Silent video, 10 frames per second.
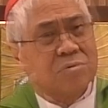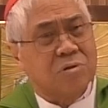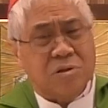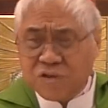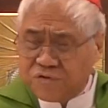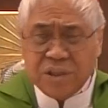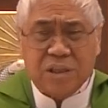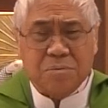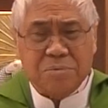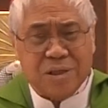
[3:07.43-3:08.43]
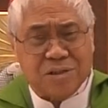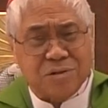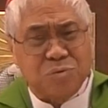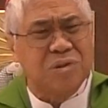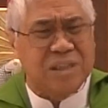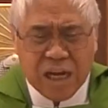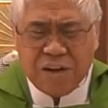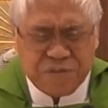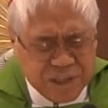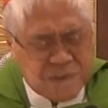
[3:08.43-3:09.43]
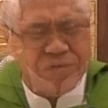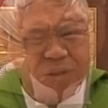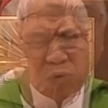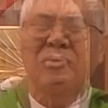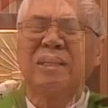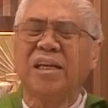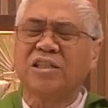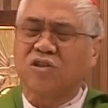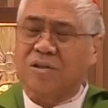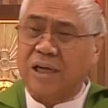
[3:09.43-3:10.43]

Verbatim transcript: God's freedom is to love even when He is not